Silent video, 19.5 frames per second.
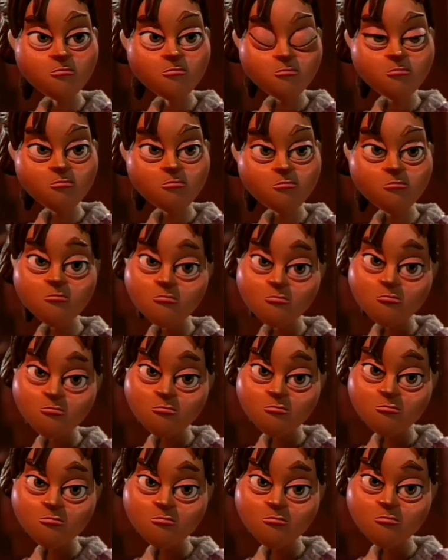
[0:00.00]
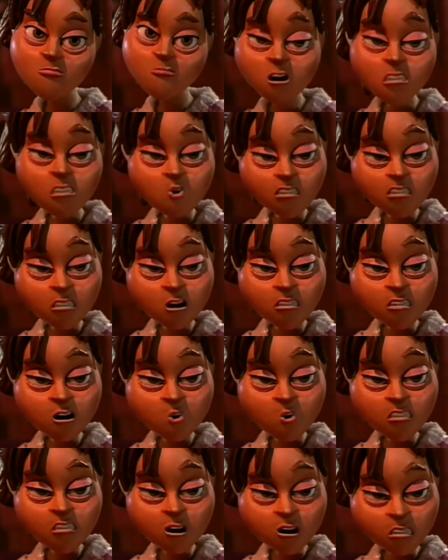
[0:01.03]
in love with you. Did you get a
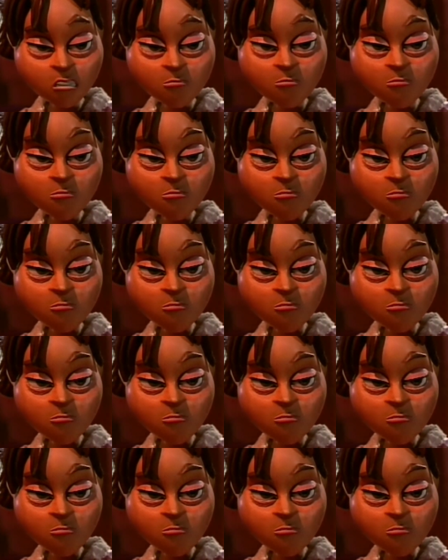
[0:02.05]
haircut?